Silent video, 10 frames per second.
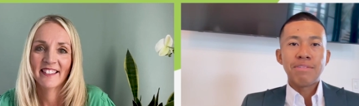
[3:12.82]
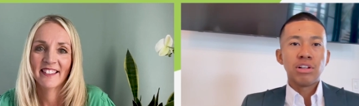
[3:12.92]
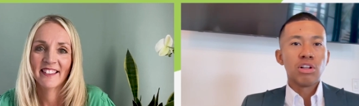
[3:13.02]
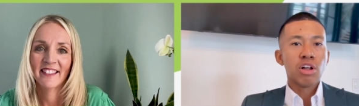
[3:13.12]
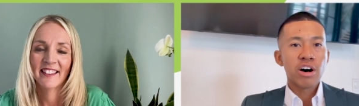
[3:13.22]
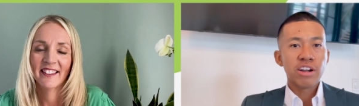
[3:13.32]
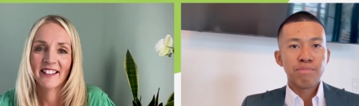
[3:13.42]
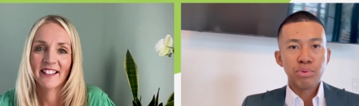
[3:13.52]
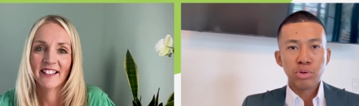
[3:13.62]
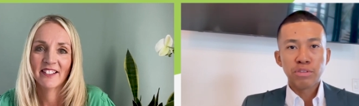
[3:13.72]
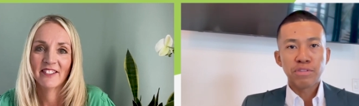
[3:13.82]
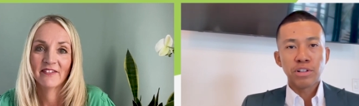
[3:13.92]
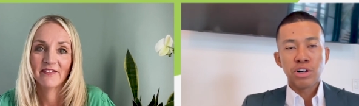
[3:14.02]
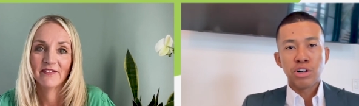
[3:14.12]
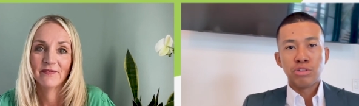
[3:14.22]
Speaker 1: a lot of
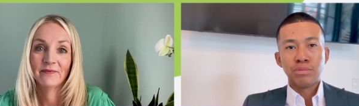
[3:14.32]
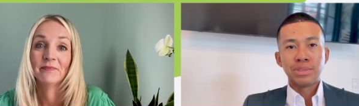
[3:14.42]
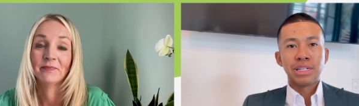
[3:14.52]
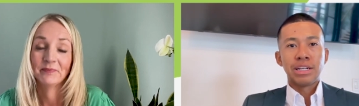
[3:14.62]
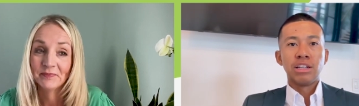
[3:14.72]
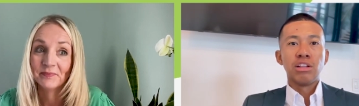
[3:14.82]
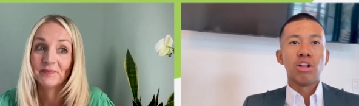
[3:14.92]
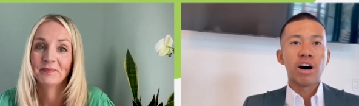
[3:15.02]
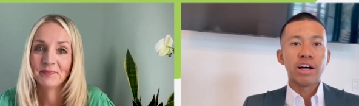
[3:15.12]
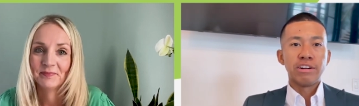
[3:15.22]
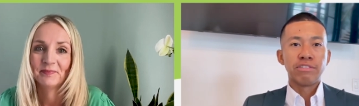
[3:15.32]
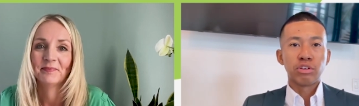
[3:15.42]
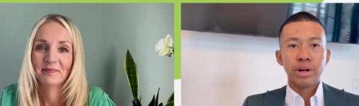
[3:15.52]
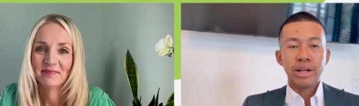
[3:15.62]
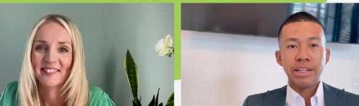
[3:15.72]
beautiful homes and a lot
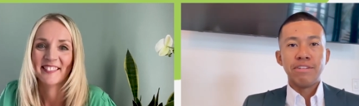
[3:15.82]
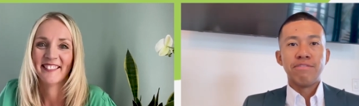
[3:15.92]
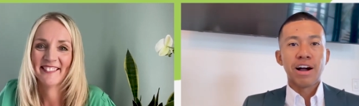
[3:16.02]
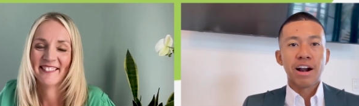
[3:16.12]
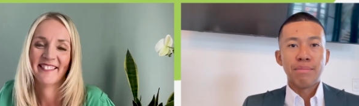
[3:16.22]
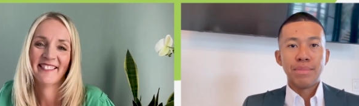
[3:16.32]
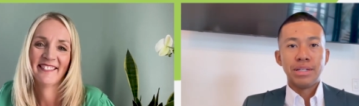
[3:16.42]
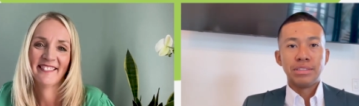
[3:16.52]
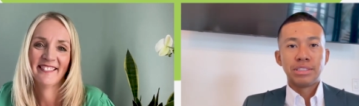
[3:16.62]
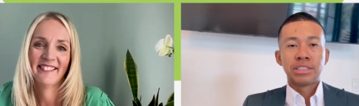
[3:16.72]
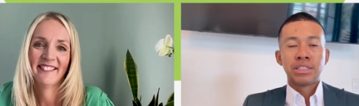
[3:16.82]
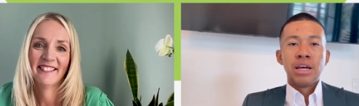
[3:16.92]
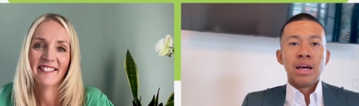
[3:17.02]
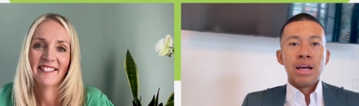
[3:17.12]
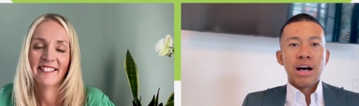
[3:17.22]
of great environments
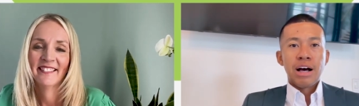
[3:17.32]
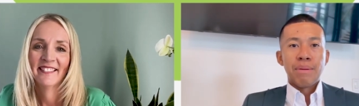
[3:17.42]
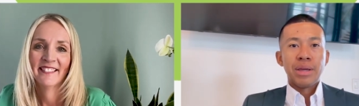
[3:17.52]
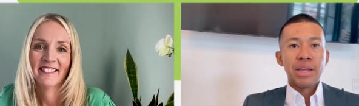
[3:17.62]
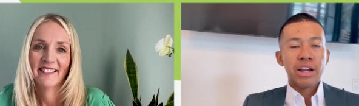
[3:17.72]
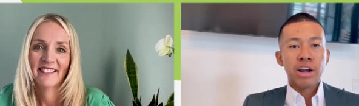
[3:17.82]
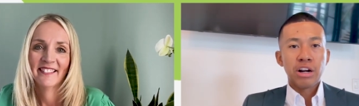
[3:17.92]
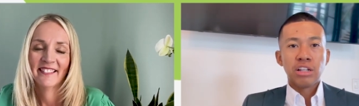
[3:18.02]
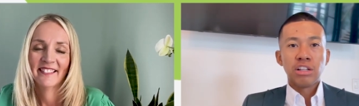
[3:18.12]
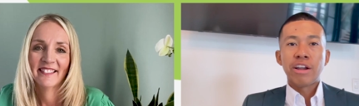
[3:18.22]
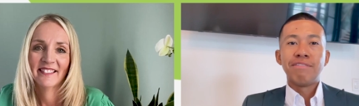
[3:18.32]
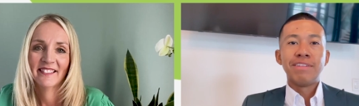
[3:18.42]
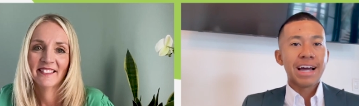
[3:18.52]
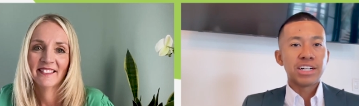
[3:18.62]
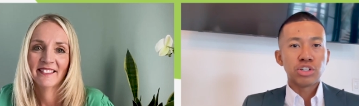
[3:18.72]
um, here, a lot of
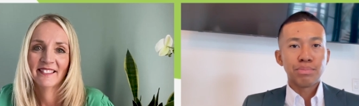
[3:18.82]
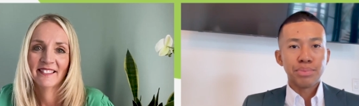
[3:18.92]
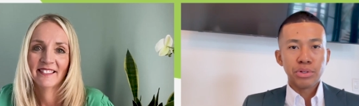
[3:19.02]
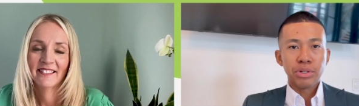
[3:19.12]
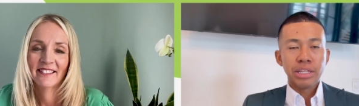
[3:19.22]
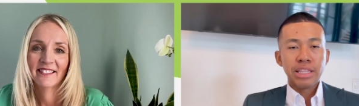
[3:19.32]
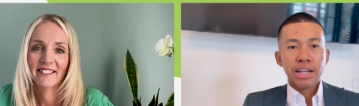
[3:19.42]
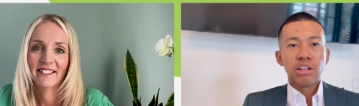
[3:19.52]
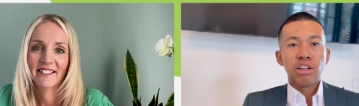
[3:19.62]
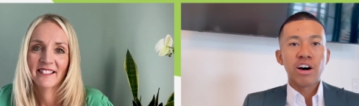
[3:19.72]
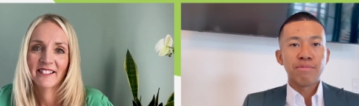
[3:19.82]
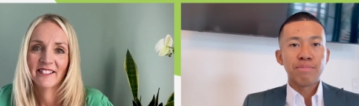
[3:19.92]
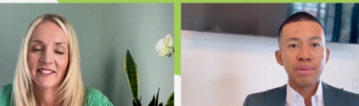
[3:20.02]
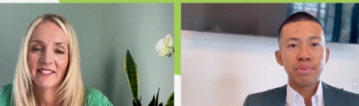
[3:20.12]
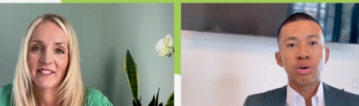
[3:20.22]
natural beauty that a lot
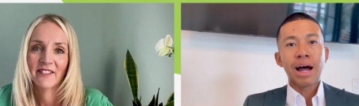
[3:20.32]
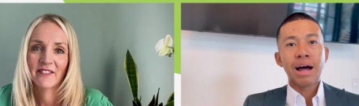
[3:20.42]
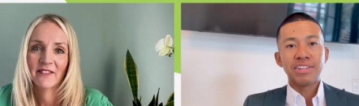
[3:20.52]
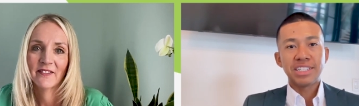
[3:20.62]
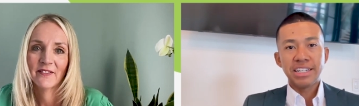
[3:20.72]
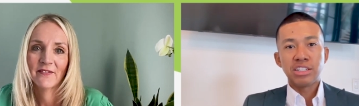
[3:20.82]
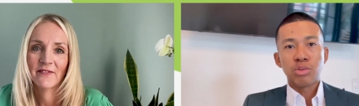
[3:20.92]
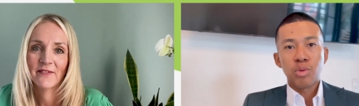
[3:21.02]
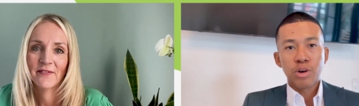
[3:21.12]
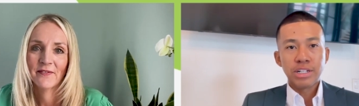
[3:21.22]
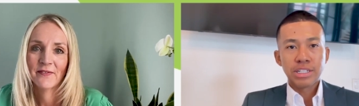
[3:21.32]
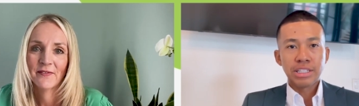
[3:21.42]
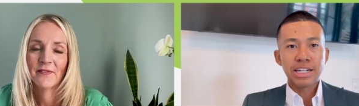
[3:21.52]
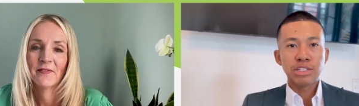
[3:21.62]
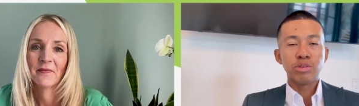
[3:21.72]
of people gravitate towards.
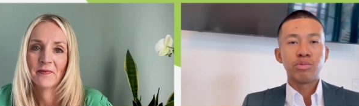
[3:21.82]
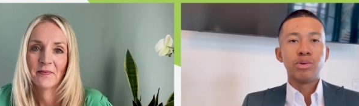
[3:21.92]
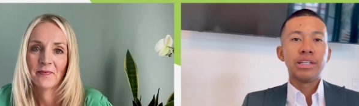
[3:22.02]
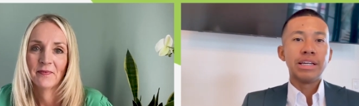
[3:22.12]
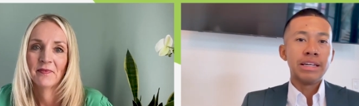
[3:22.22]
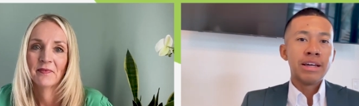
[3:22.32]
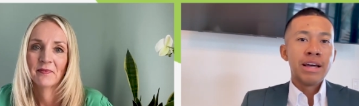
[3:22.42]
And that's what really